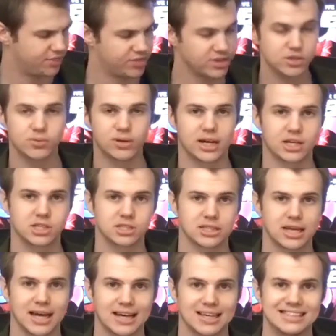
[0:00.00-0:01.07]
this one
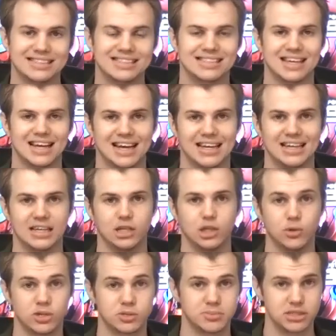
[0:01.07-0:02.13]
actually has a
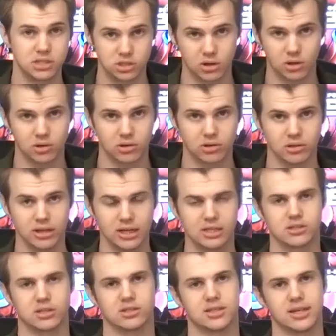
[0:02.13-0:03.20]
USB dongle.
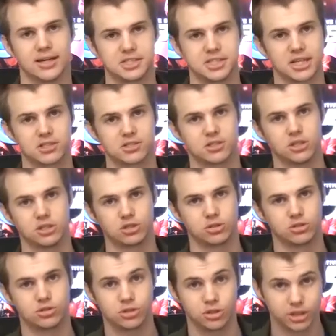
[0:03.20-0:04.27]
It's got THX
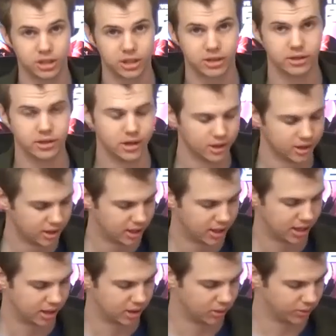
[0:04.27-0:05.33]
True Studio
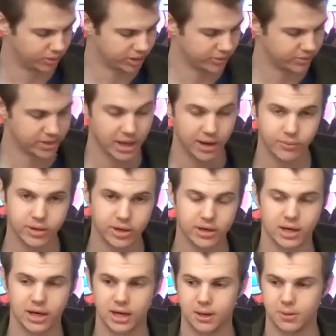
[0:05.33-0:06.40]
audio in that
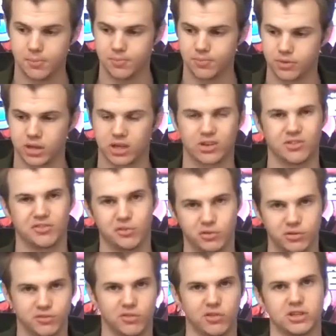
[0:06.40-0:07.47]
one. You can do
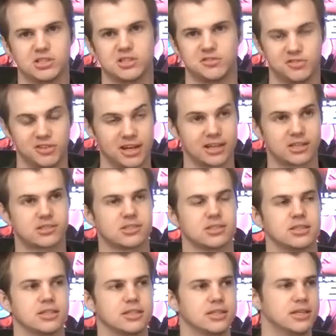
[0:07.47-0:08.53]
voice effects
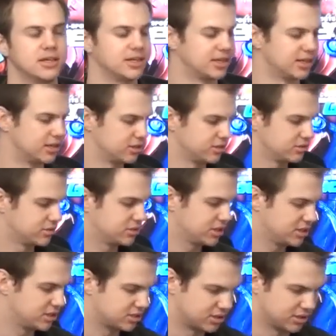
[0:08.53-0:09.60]
and
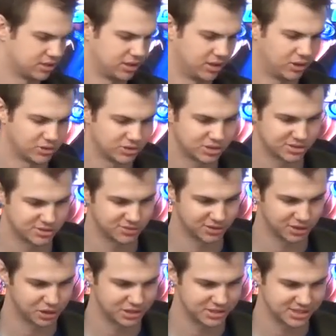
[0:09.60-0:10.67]
geez, all sorts of
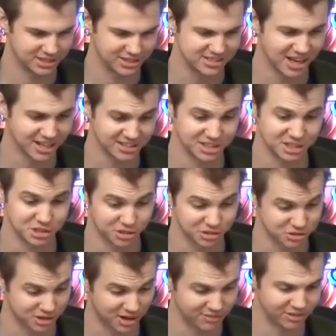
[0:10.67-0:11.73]
little things. You got the Tactic
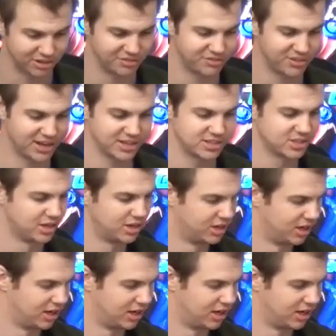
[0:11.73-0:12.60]
Control driver interface,